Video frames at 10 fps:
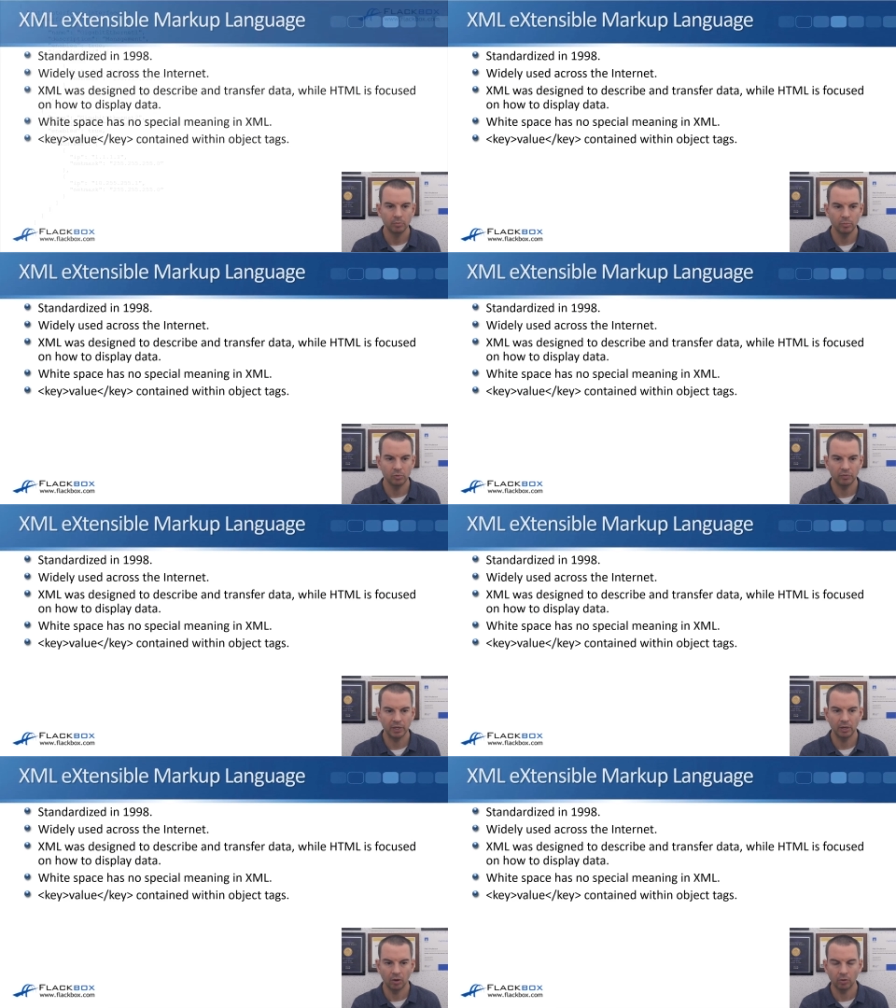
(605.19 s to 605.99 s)

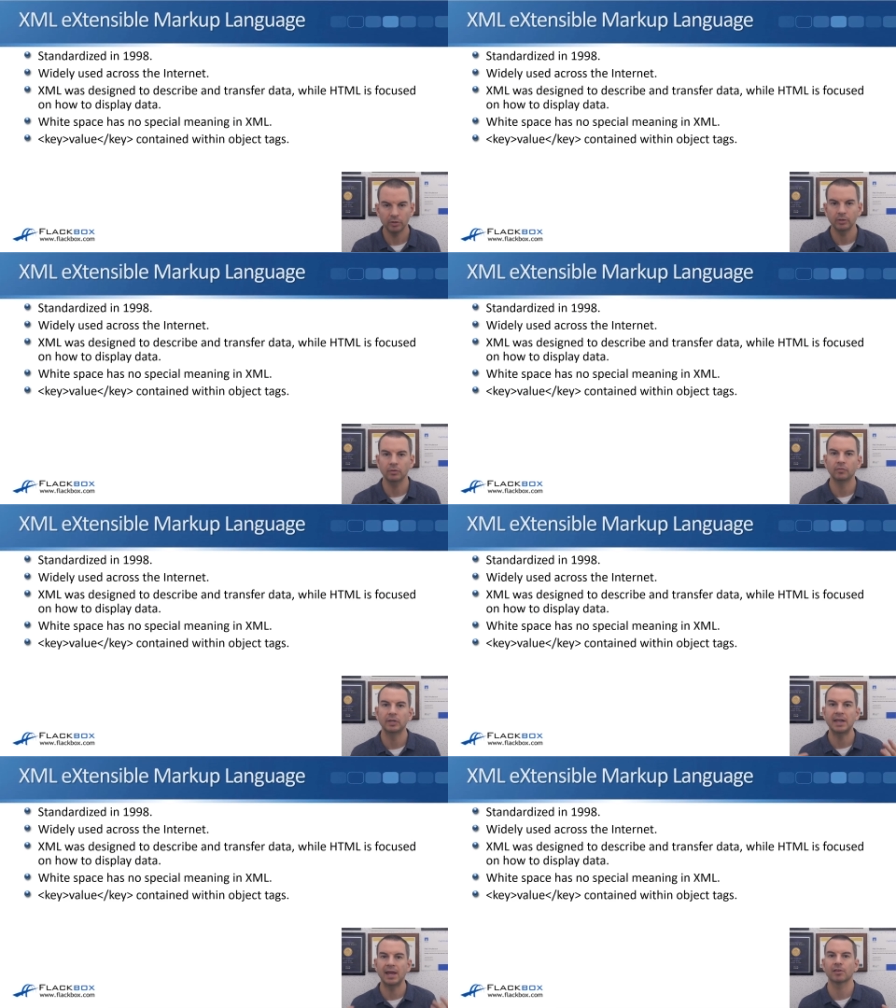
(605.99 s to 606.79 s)
Moving on, the
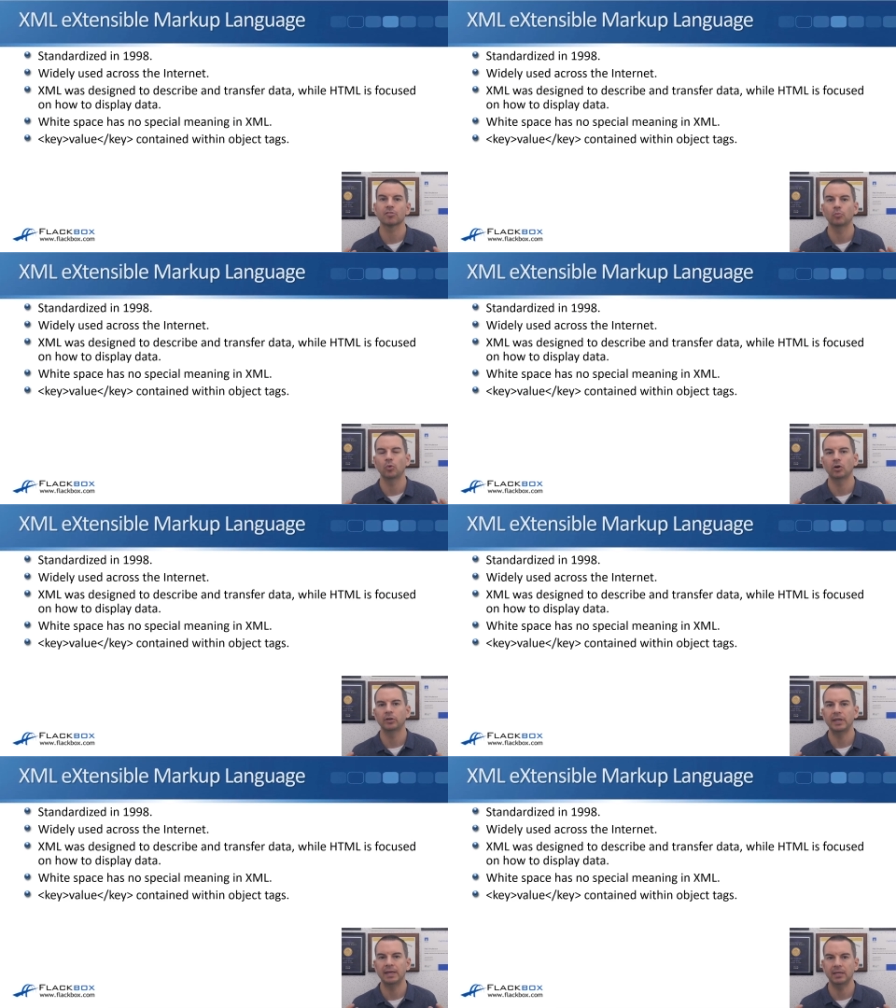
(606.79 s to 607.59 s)
next
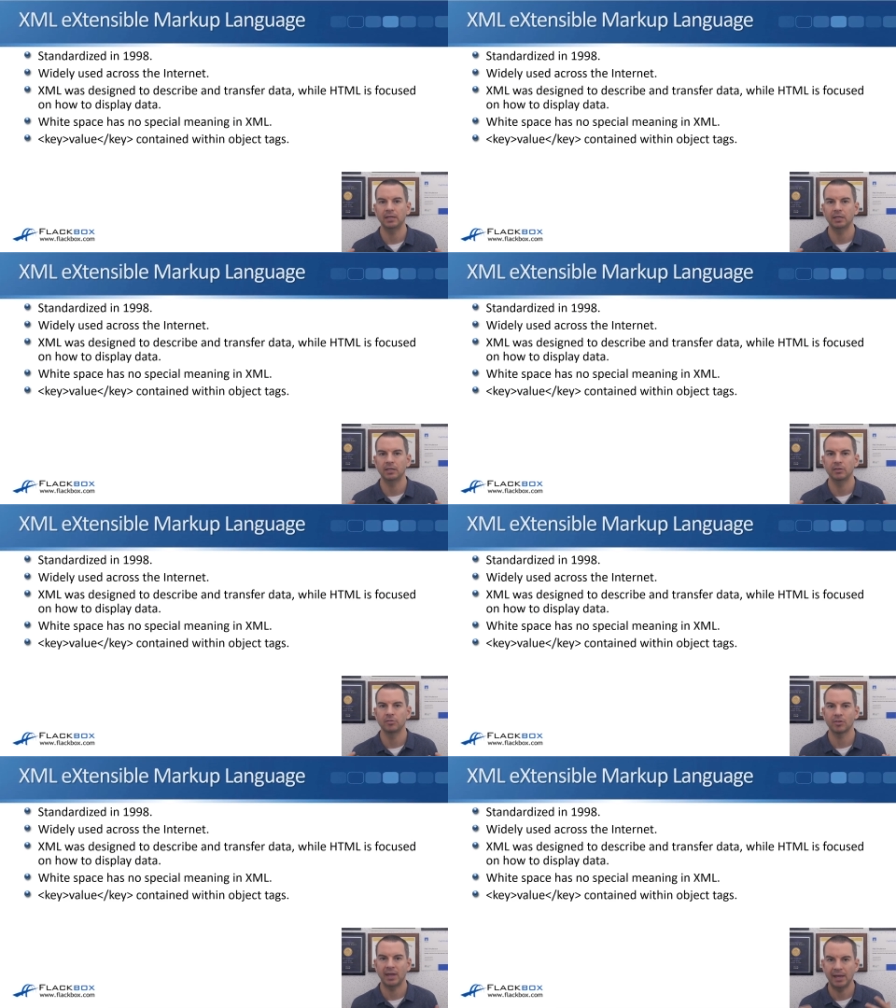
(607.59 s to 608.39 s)
one
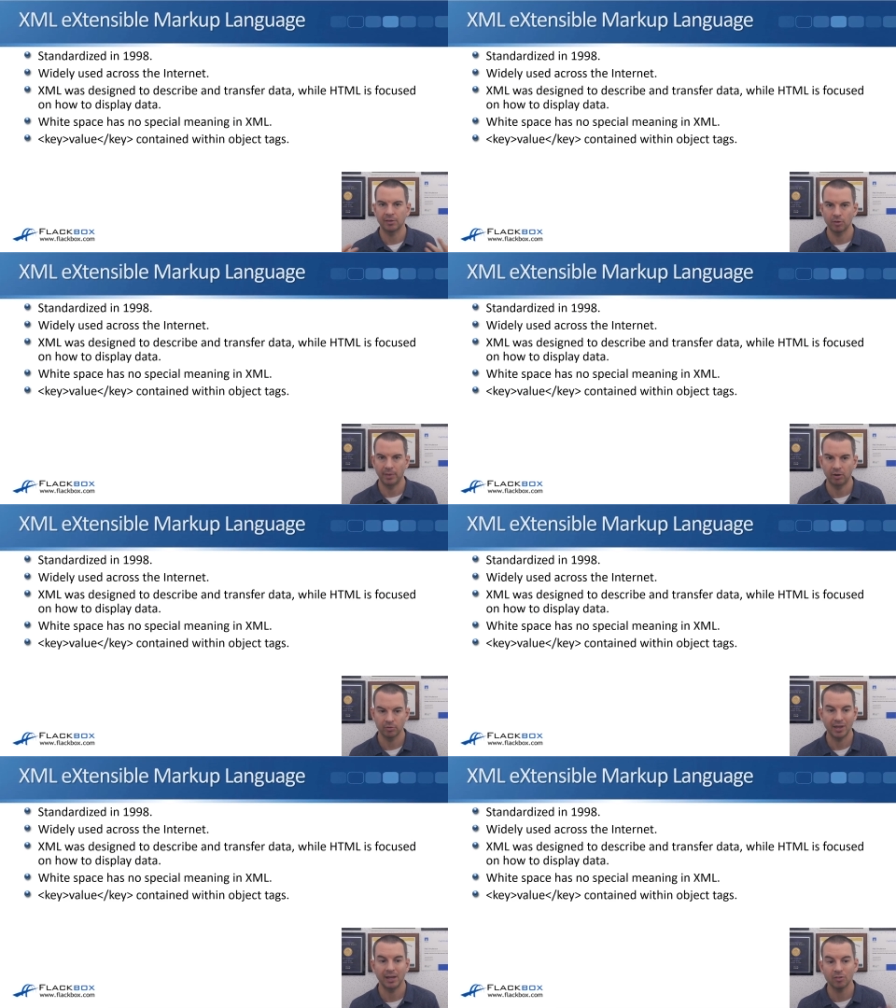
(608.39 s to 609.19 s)
is
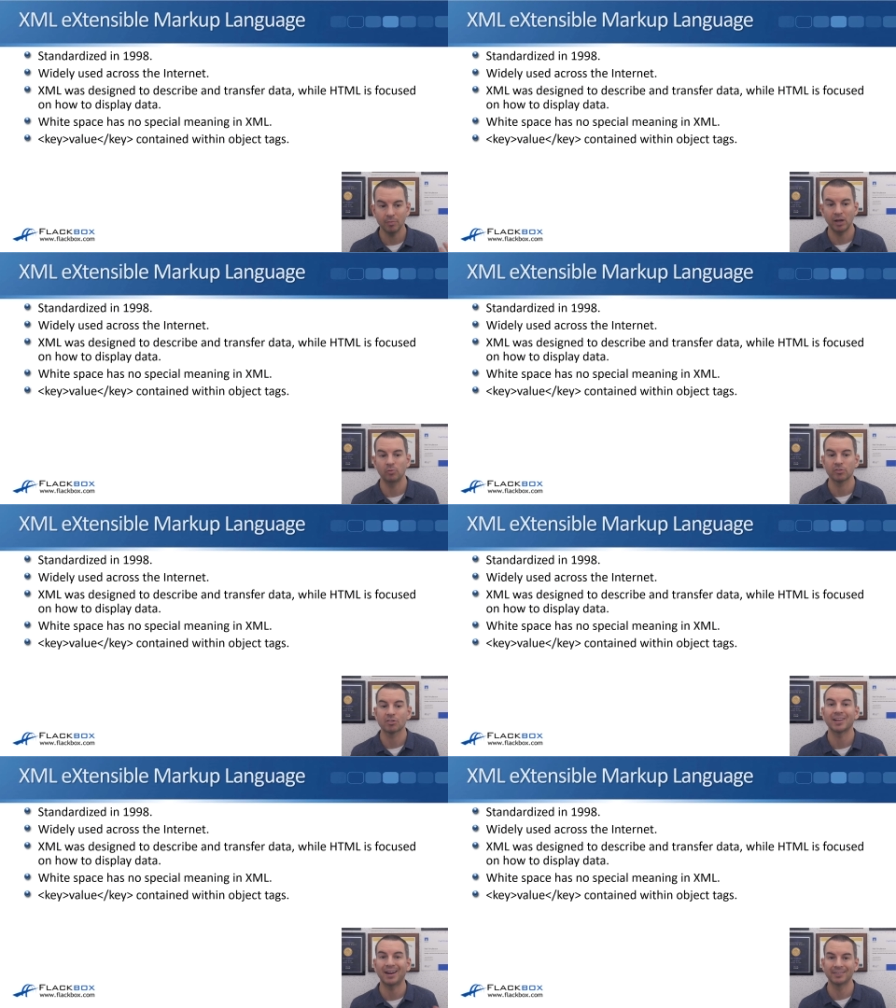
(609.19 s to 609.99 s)
XML. XML was
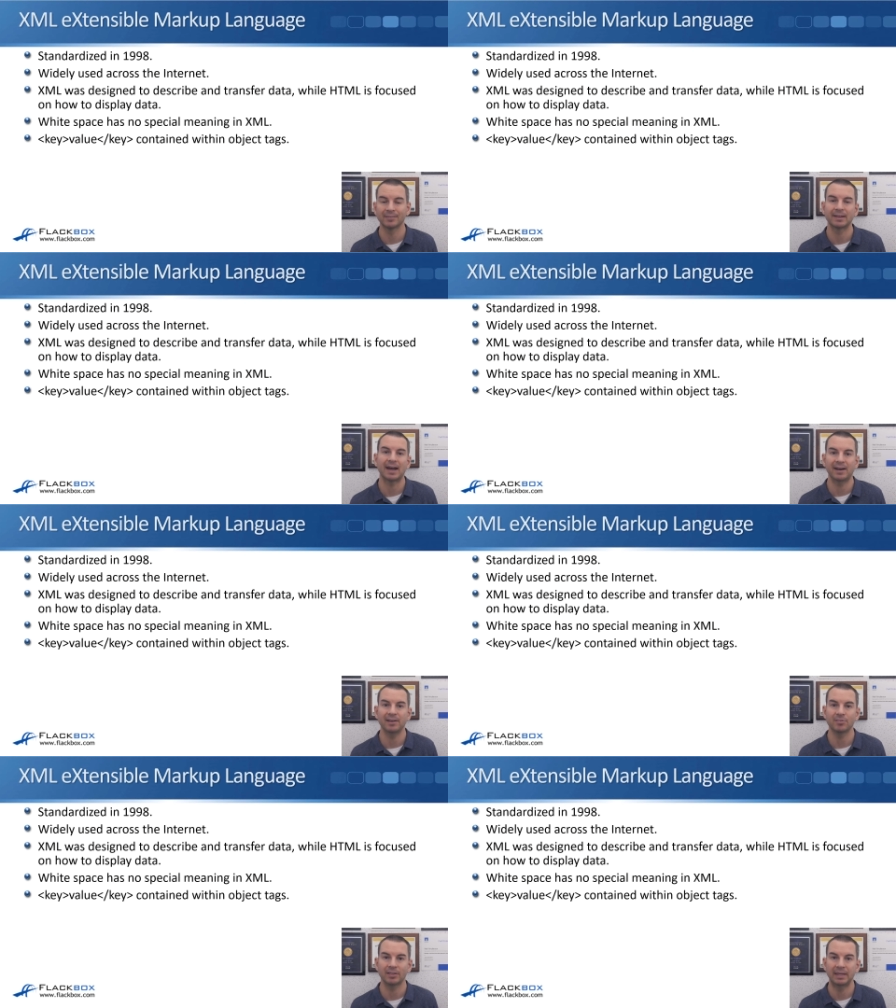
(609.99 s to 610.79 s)

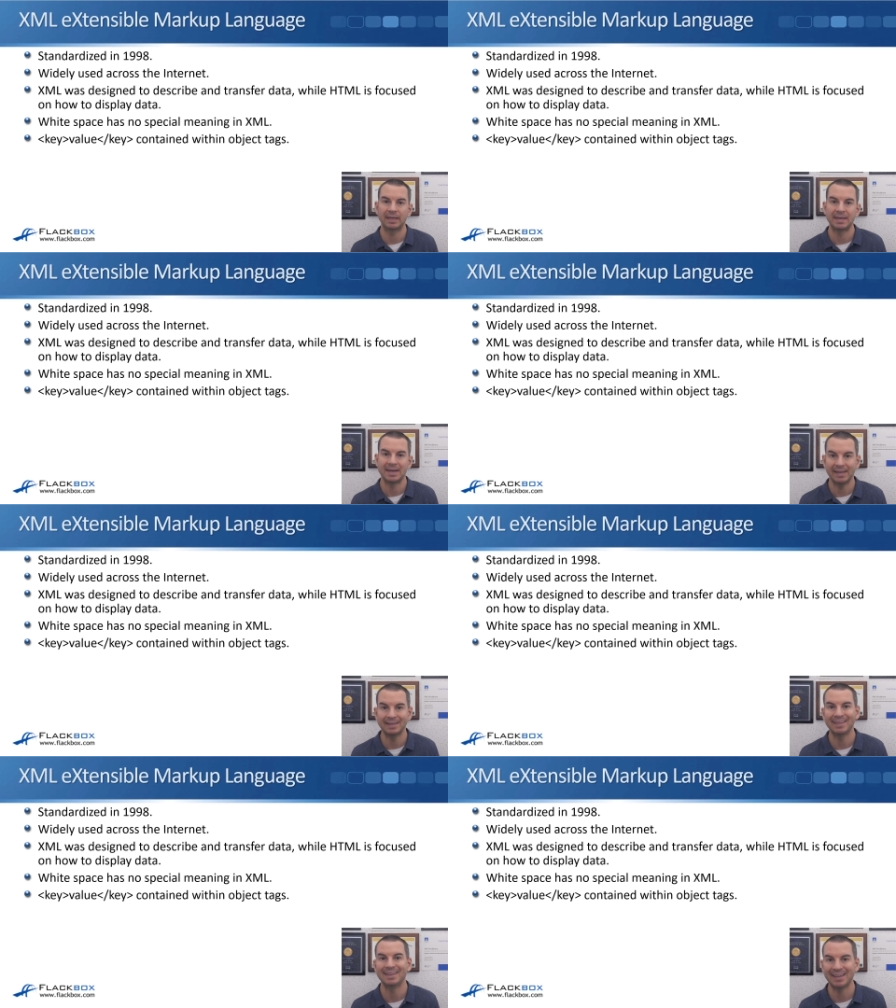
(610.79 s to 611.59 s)
standardized in
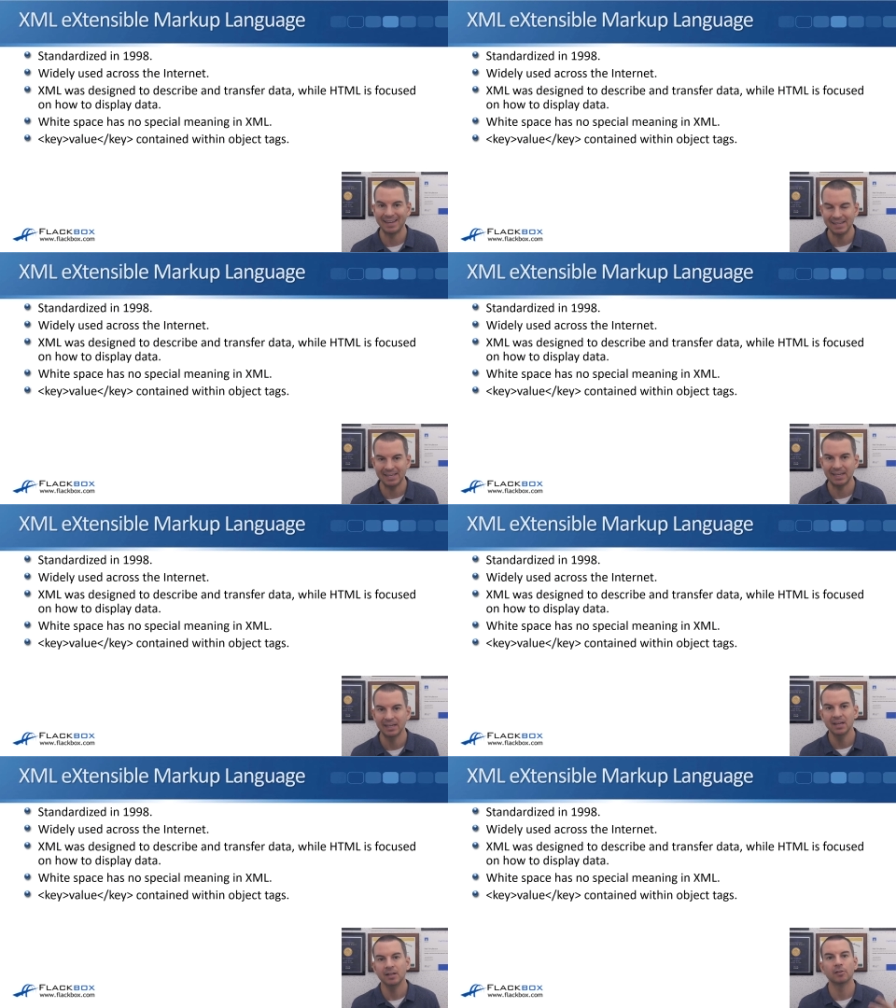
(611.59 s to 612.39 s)
1998.